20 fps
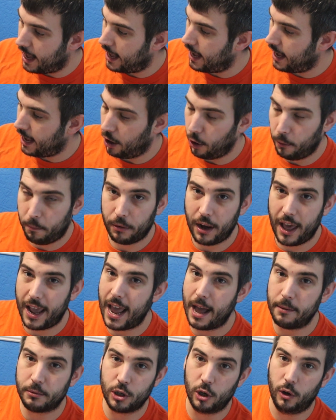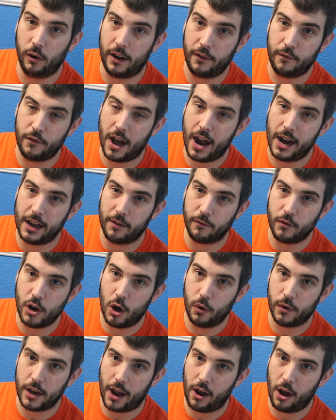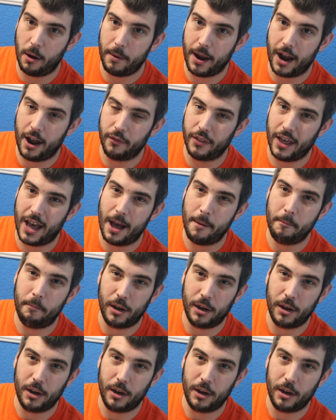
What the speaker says: It'll play absolutely fine, I've no doubt about that,